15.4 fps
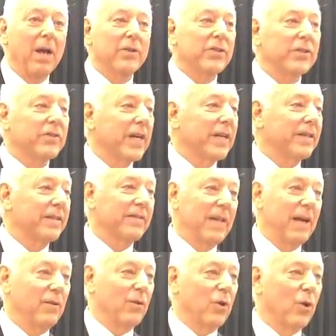She's got this
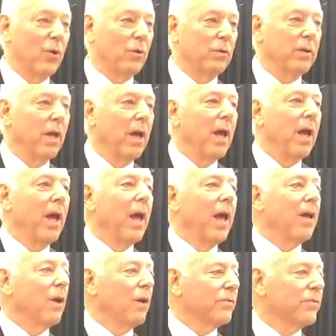down cold.
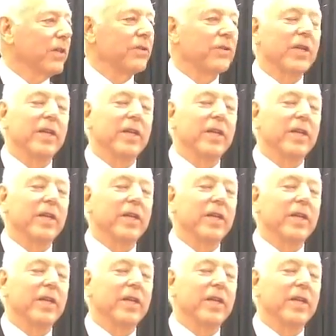And all of a sudden,